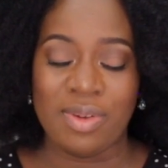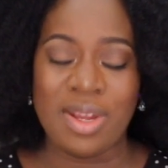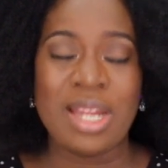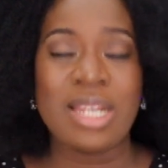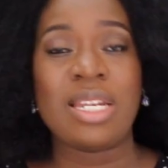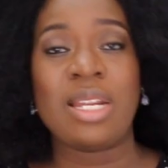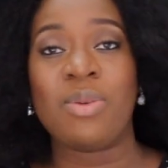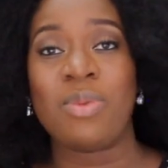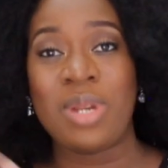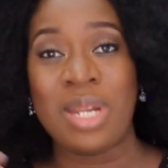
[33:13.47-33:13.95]

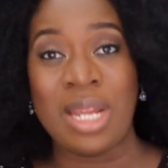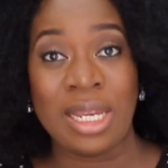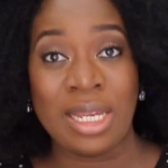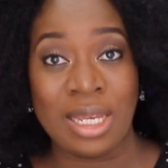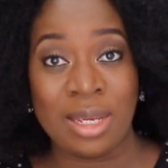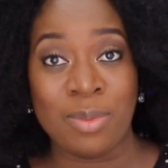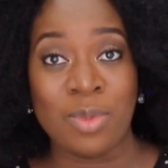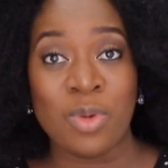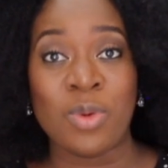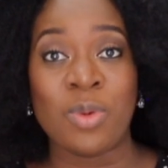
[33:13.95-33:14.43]
And then when I
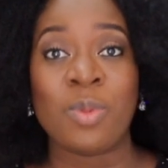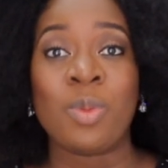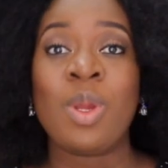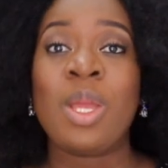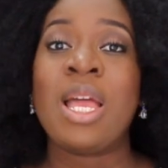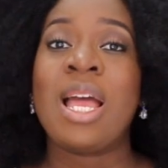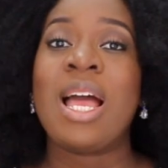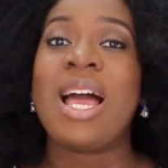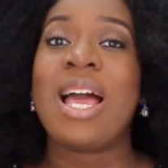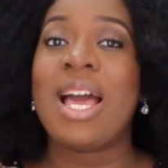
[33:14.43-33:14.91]
came home,
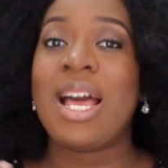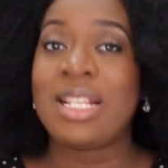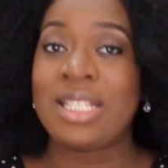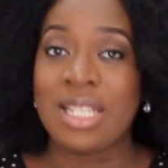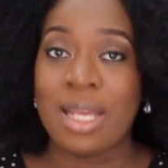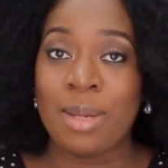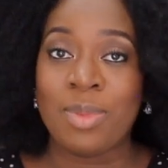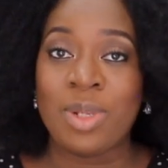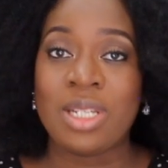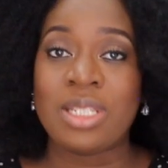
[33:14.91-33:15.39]
I had
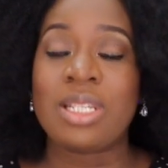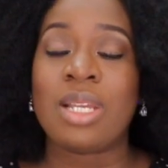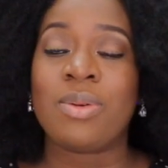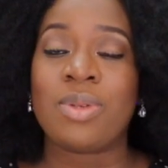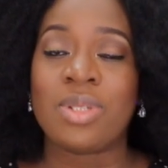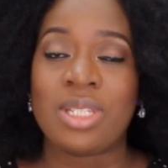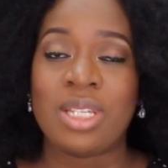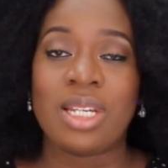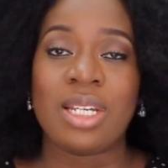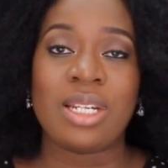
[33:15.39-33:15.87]
tablets I
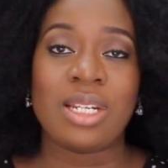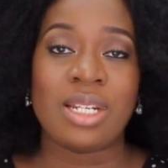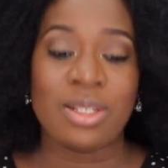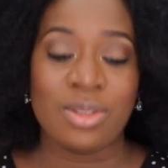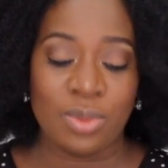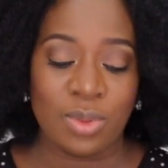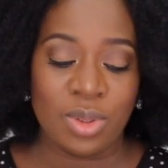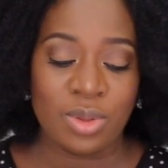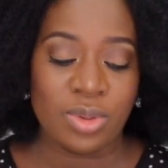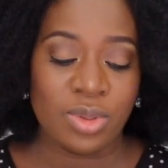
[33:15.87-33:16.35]
was taking
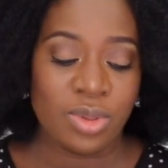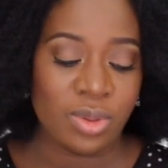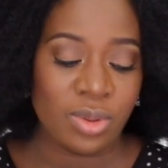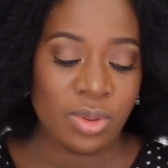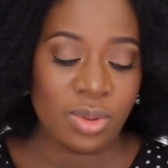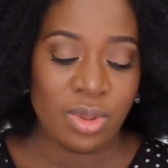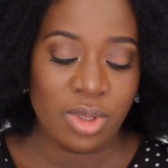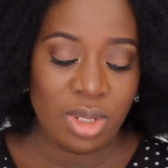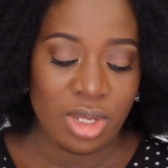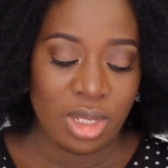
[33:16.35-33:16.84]
as well.
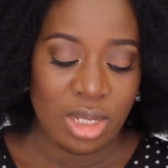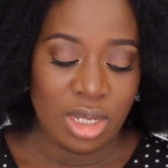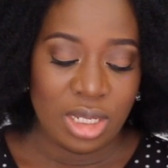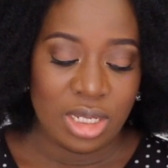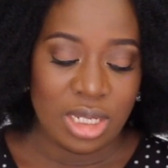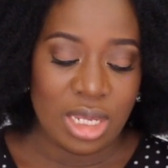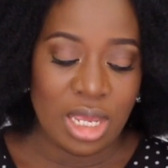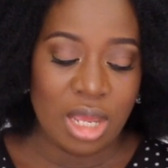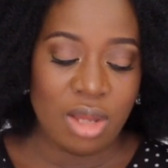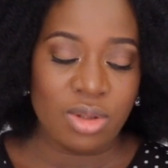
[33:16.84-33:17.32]
So
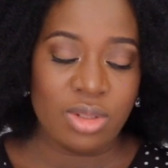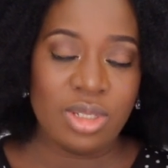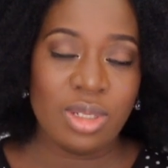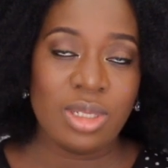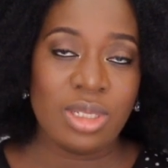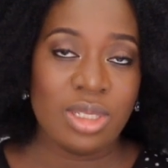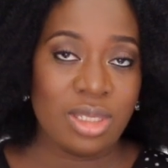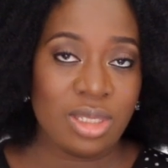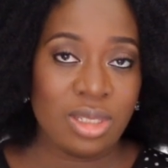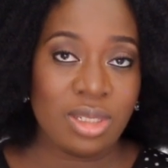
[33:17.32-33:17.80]
yeah, on
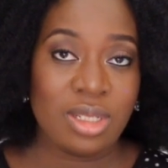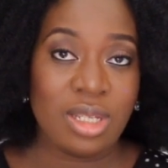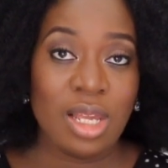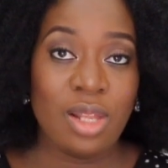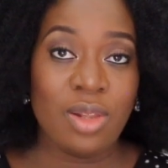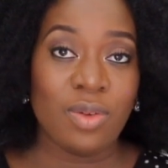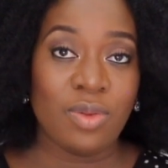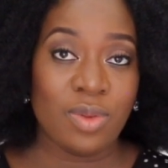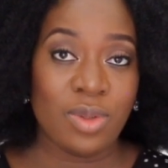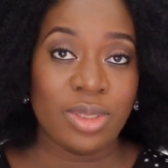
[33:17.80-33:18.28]
the
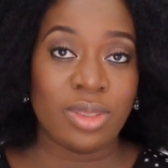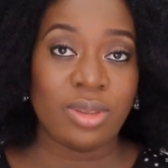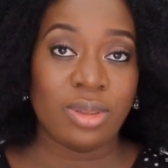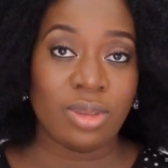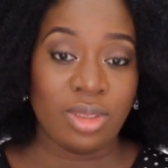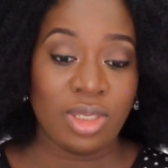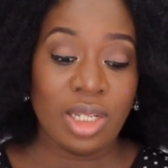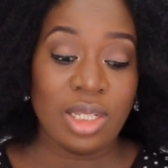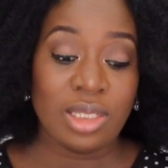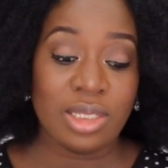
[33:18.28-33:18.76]
scale of 1 to
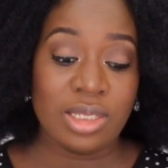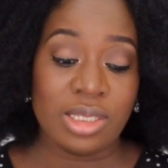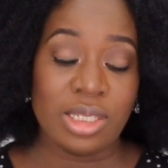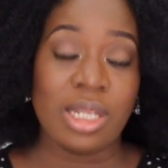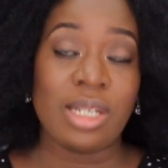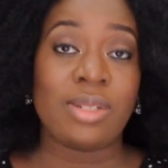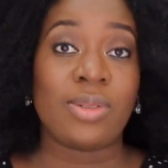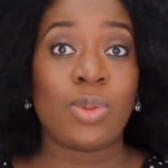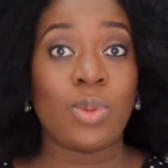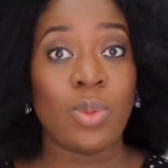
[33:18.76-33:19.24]
10 is
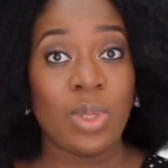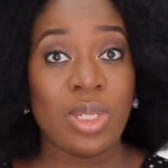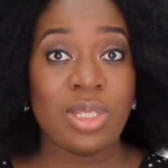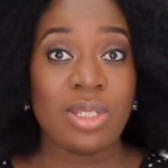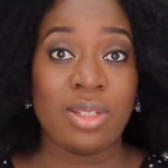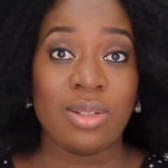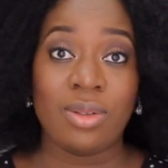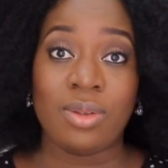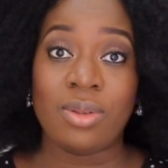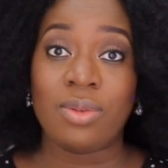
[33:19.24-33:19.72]
like
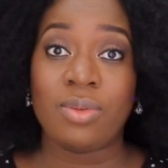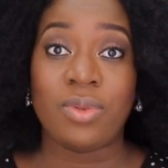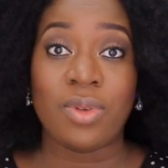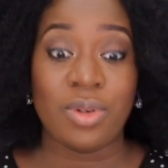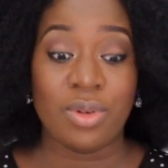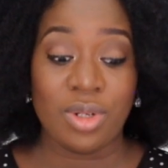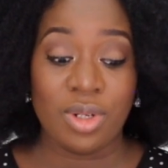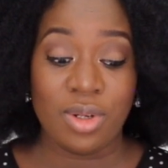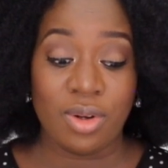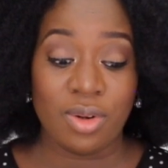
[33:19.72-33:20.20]
20
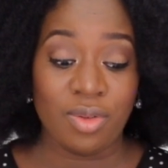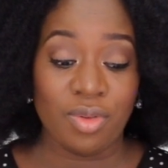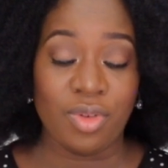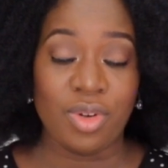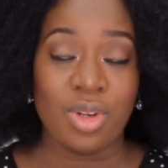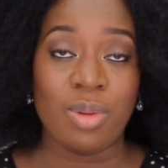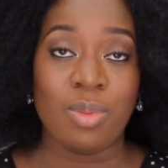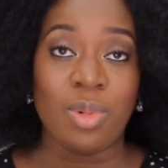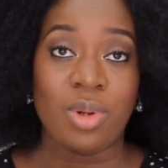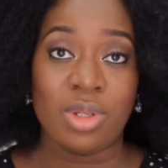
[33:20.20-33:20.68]
for
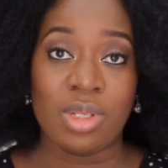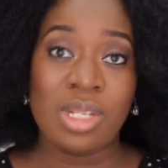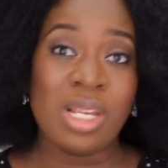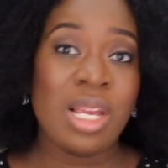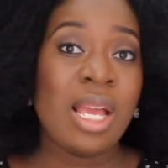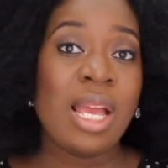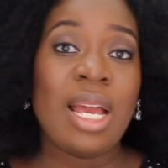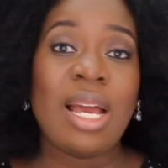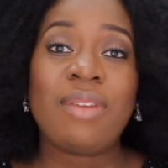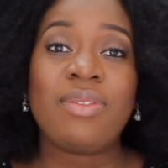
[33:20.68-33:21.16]
recovery, but
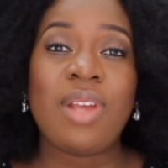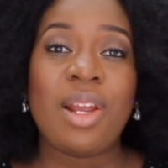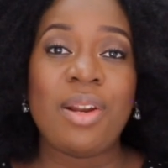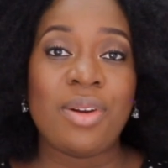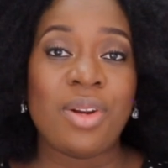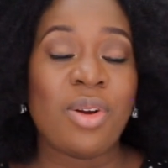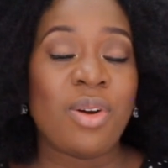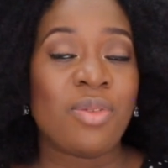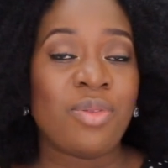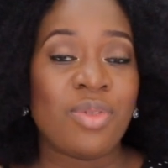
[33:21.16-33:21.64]
after
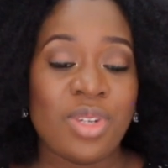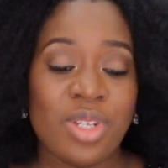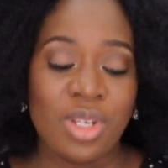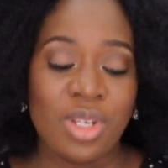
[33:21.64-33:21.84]
recovery,